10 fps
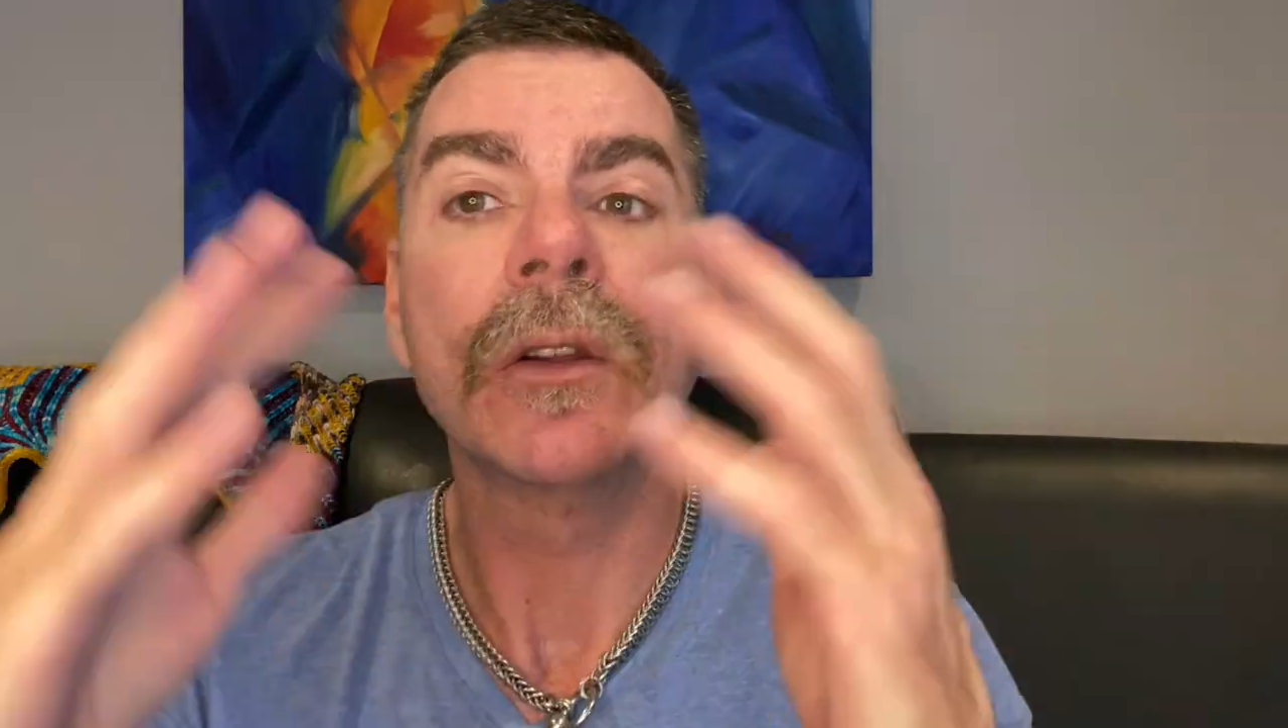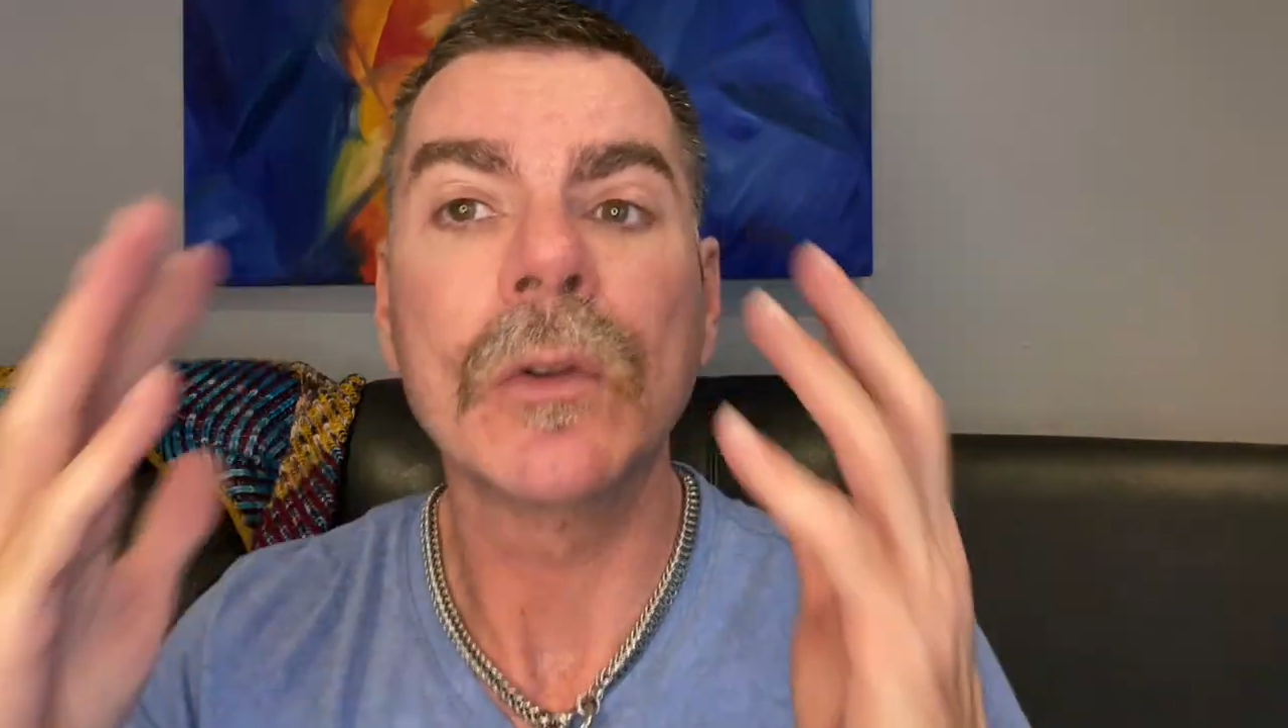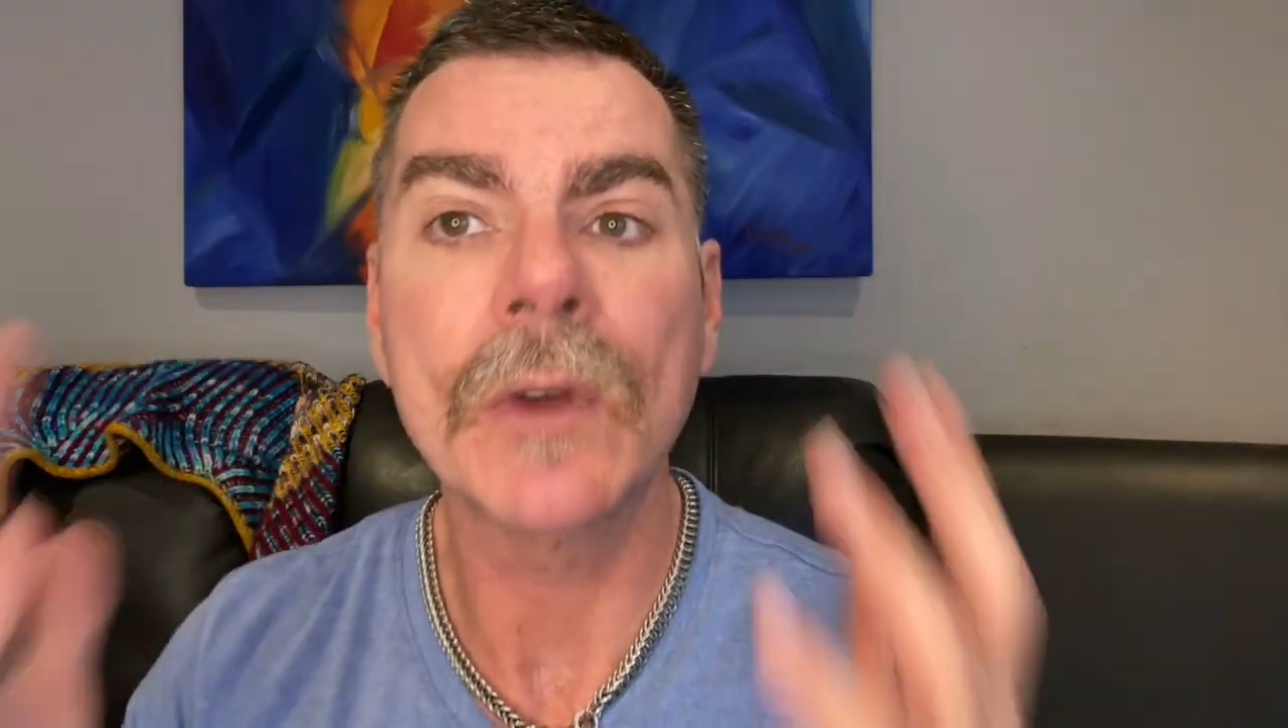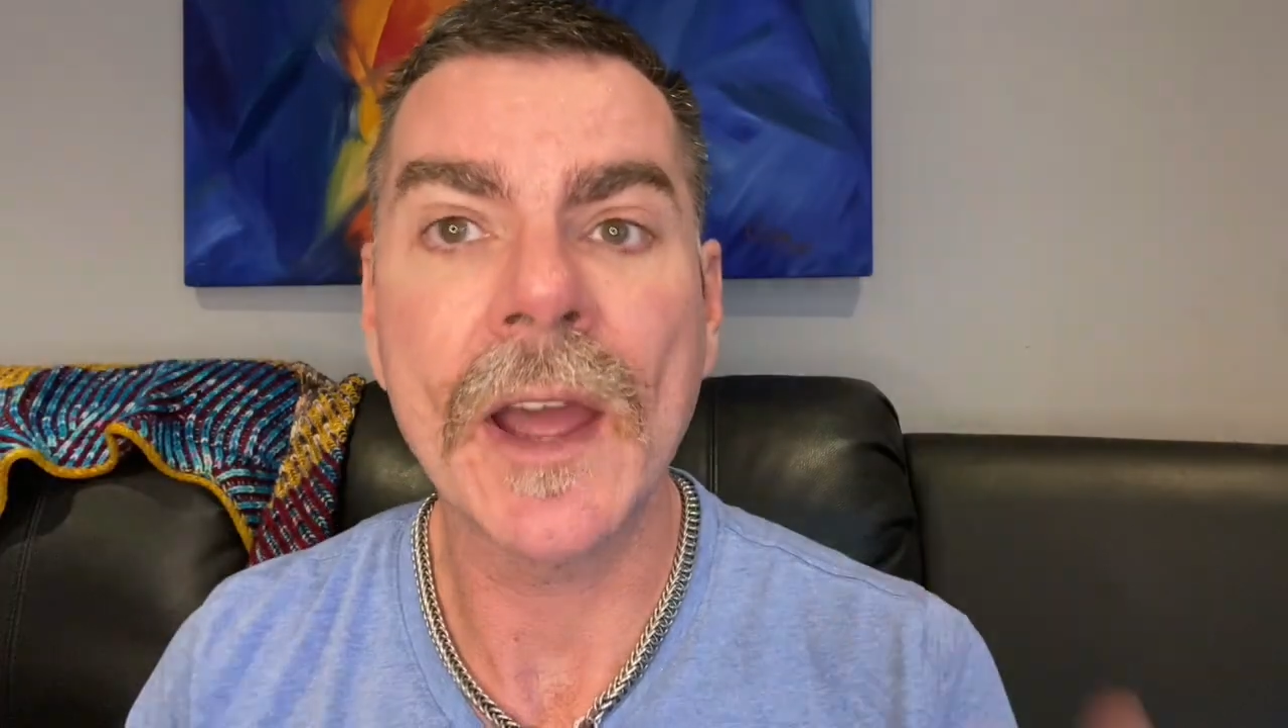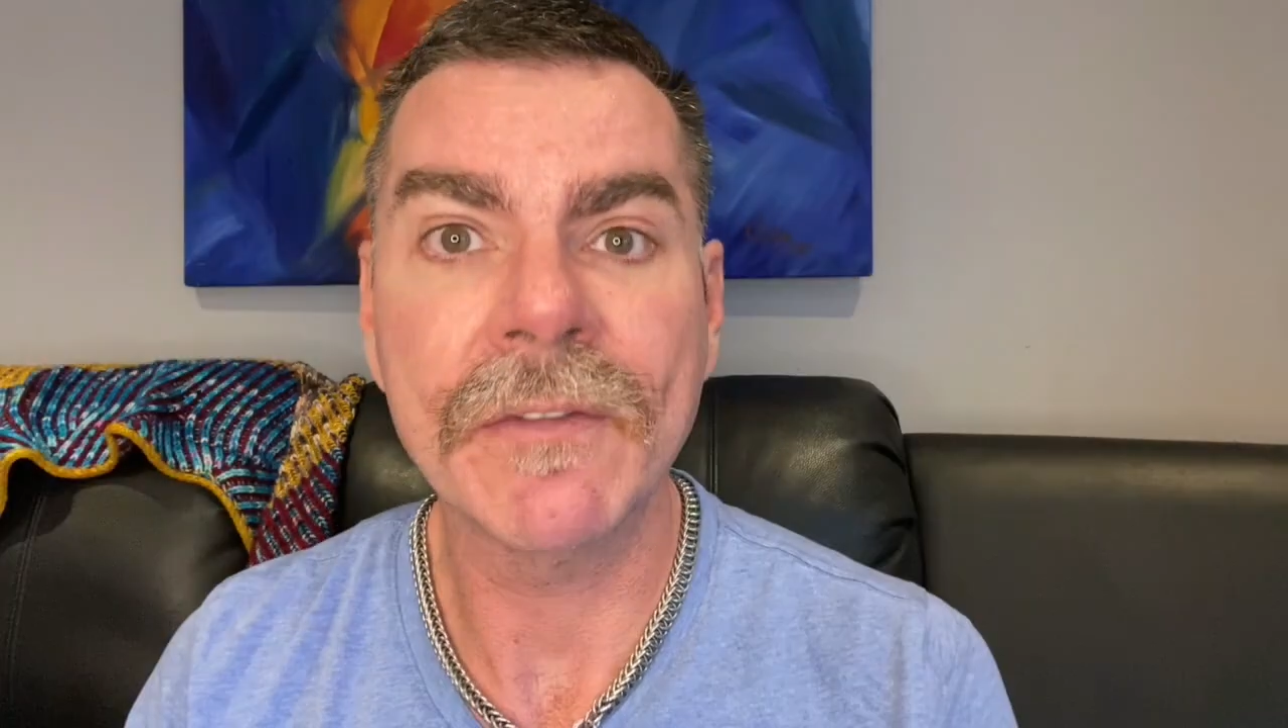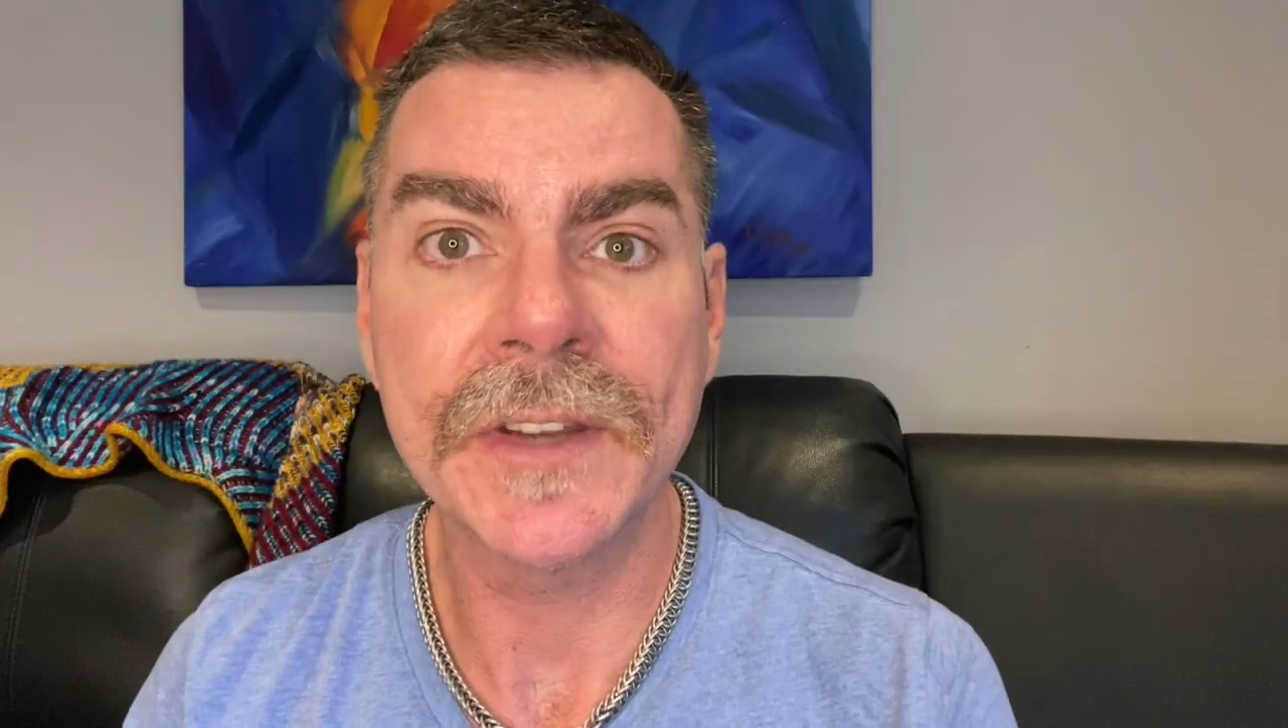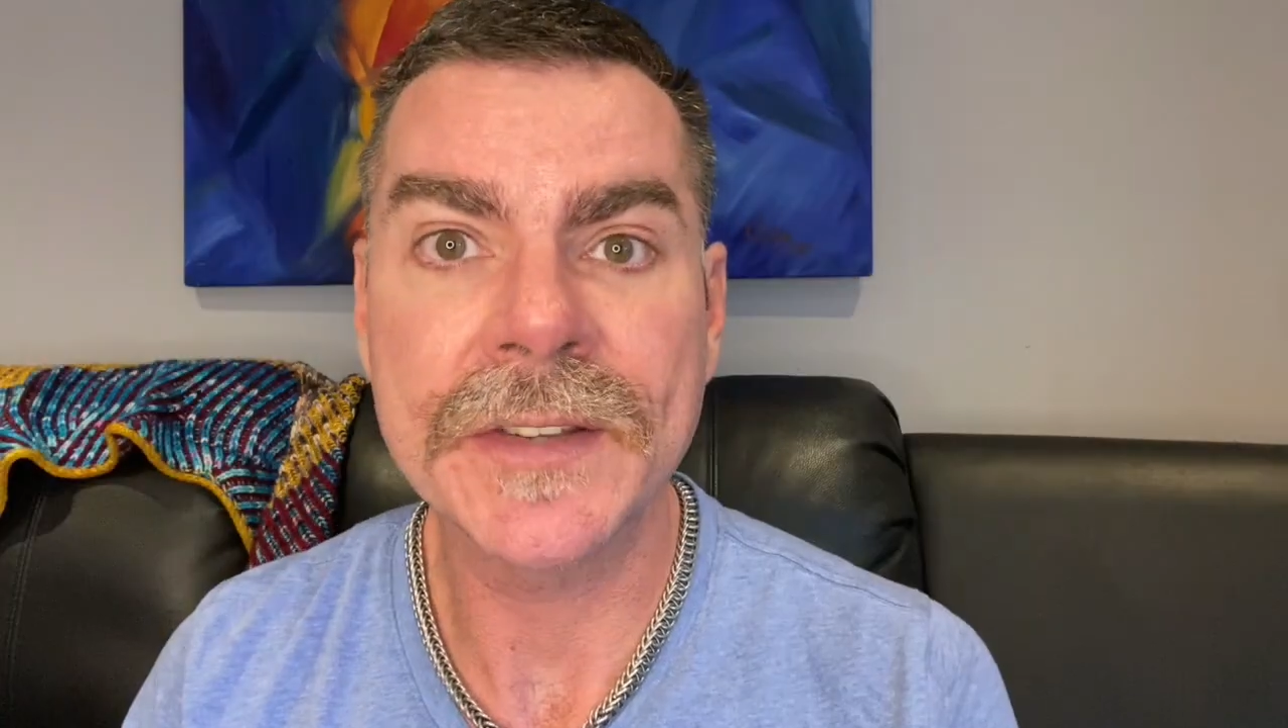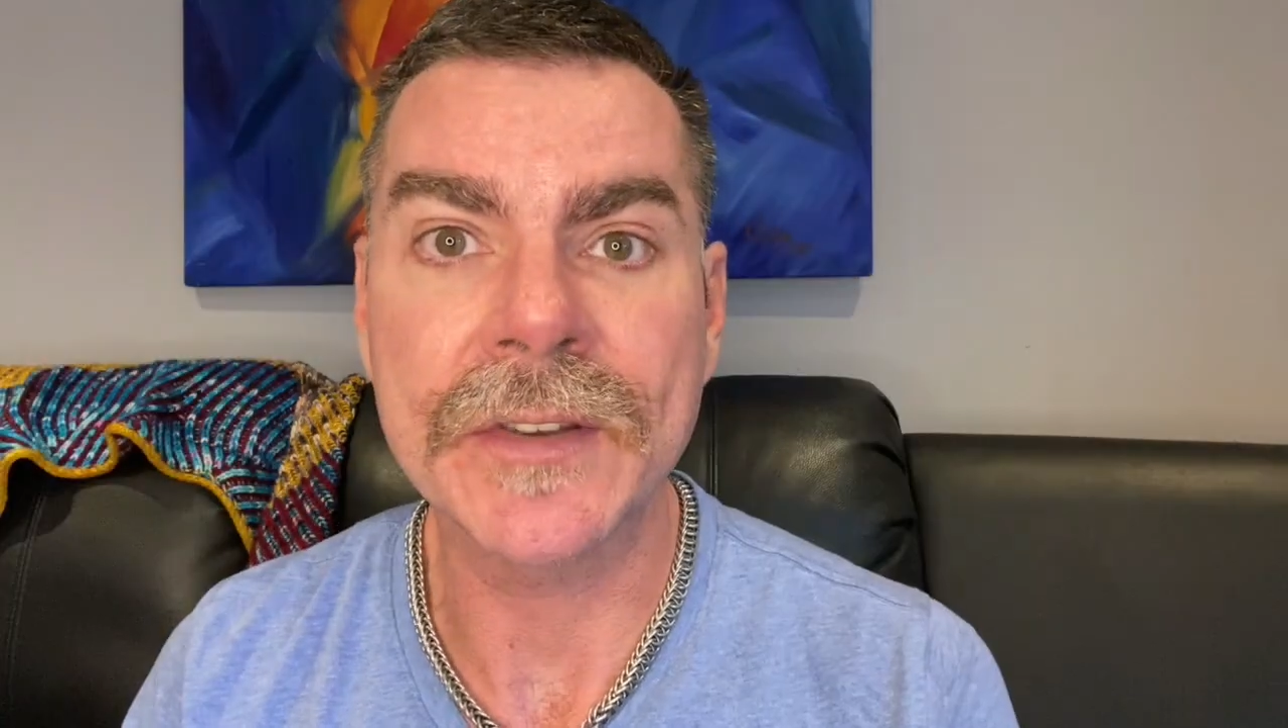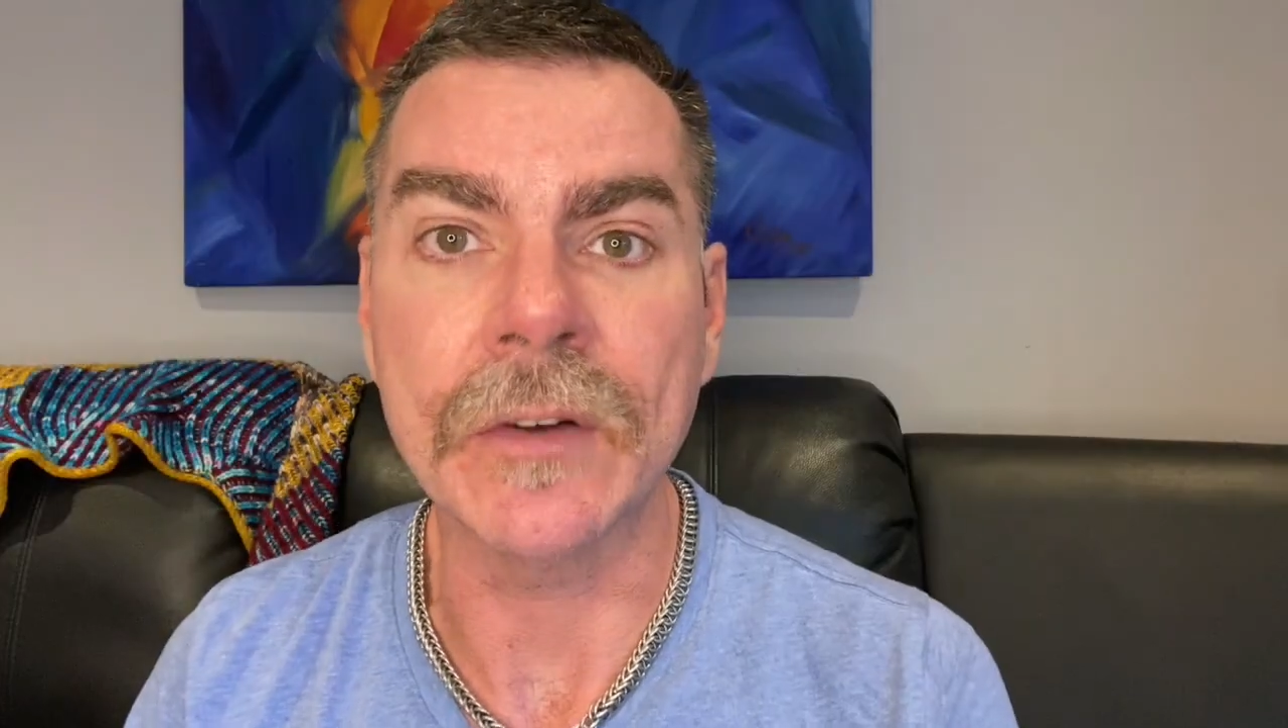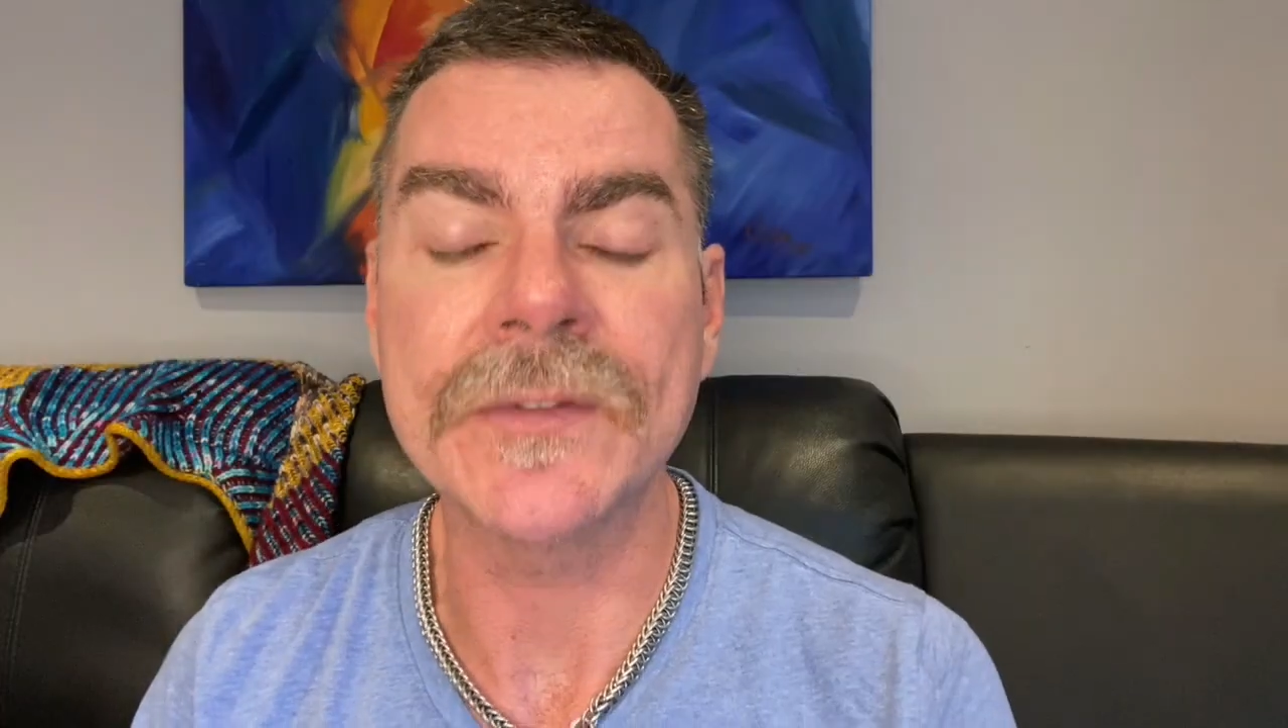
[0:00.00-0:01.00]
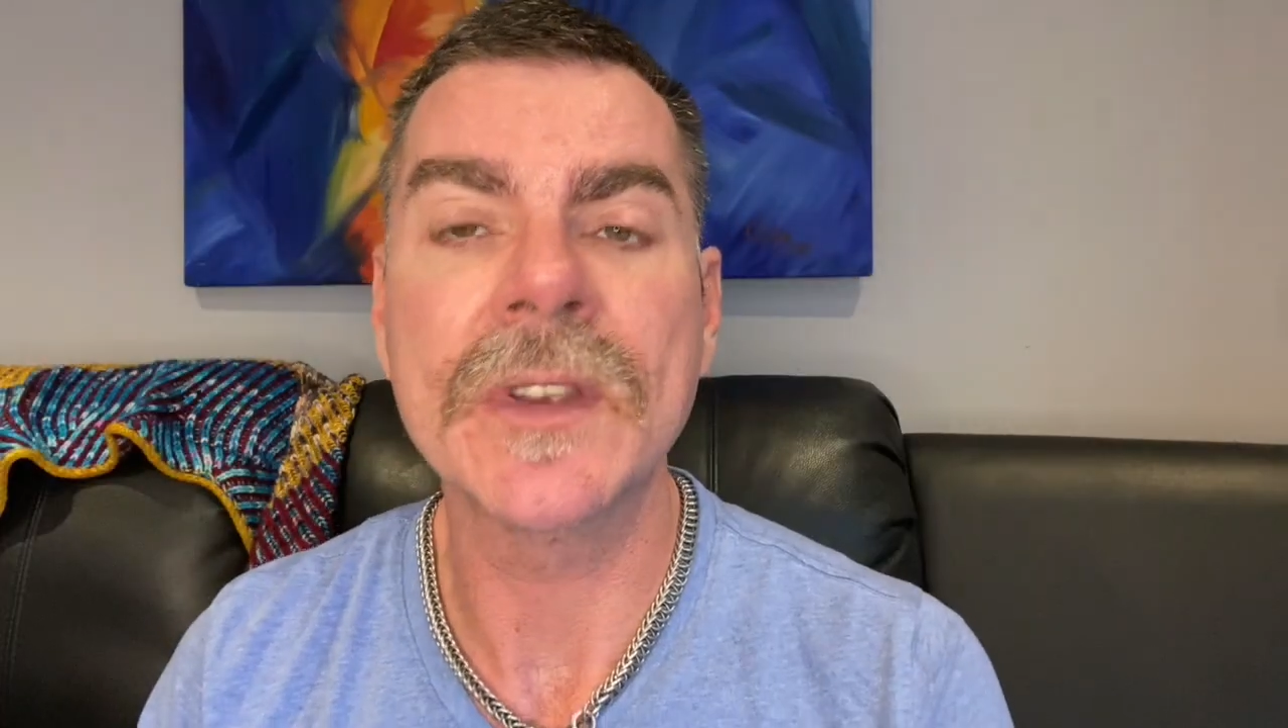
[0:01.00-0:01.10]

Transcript: Look after yourselves.